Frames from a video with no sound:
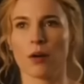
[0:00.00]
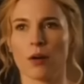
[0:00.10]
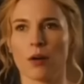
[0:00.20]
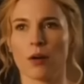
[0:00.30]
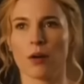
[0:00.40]

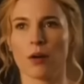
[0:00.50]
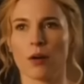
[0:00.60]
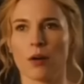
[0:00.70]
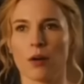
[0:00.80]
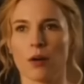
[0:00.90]

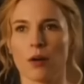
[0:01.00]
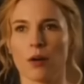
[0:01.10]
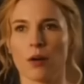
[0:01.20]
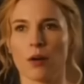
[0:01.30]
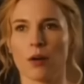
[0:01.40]

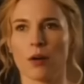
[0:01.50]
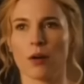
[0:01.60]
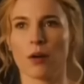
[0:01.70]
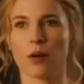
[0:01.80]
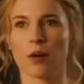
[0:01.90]

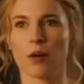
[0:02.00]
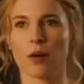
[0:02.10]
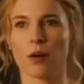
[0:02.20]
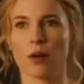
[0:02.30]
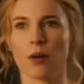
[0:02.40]

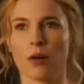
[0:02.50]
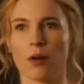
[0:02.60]
This person isn't speaking.